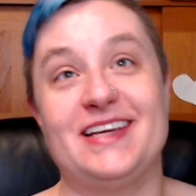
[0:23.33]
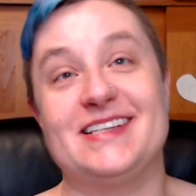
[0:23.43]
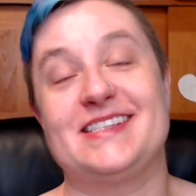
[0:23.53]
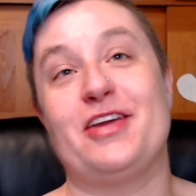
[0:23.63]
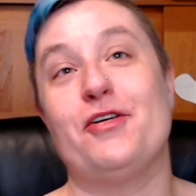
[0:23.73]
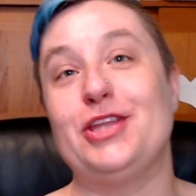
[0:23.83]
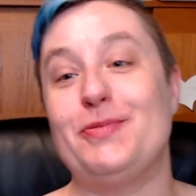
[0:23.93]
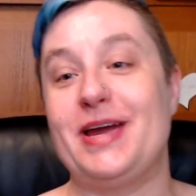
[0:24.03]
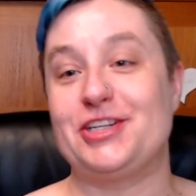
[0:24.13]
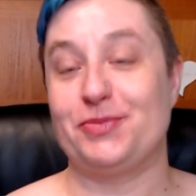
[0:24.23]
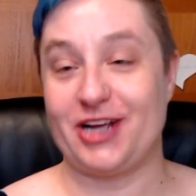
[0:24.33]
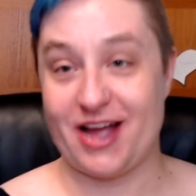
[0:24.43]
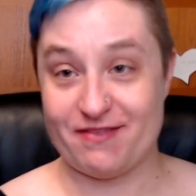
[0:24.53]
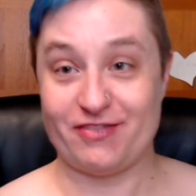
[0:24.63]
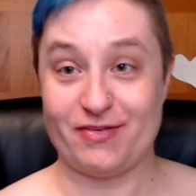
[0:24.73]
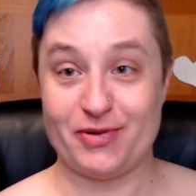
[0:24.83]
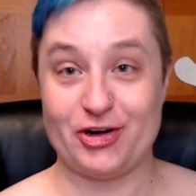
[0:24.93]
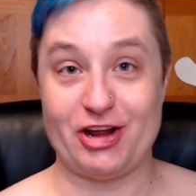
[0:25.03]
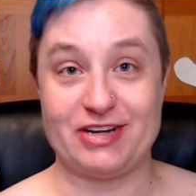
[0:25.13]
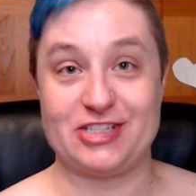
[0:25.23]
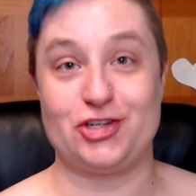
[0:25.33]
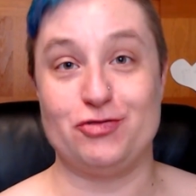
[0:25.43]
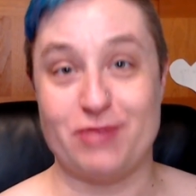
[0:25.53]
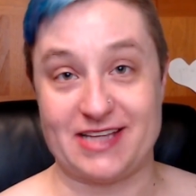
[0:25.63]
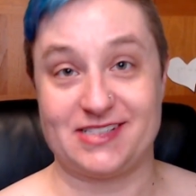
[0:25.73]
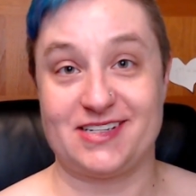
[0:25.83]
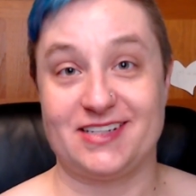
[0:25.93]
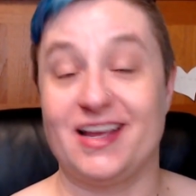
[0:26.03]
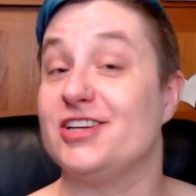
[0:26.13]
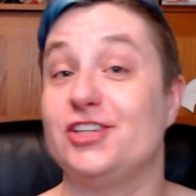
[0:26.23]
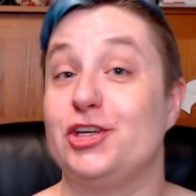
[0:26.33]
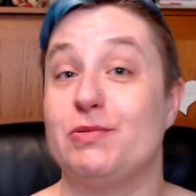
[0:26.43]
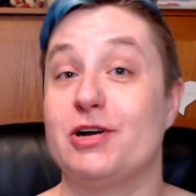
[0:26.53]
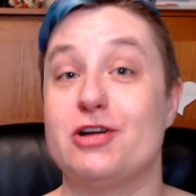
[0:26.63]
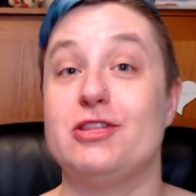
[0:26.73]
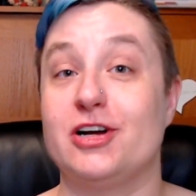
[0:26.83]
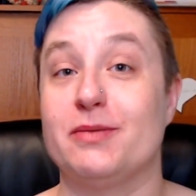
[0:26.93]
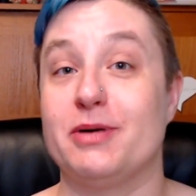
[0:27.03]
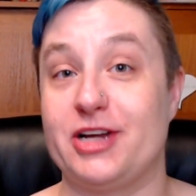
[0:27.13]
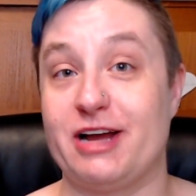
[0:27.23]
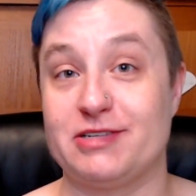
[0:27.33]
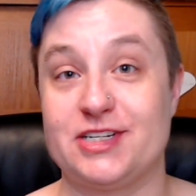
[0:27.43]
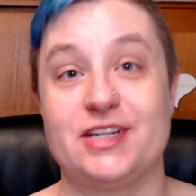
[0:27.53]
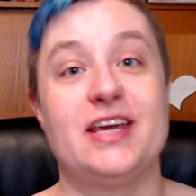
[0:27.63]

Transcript: is the only way to recover from burnout is to rest until you are no longer burned out.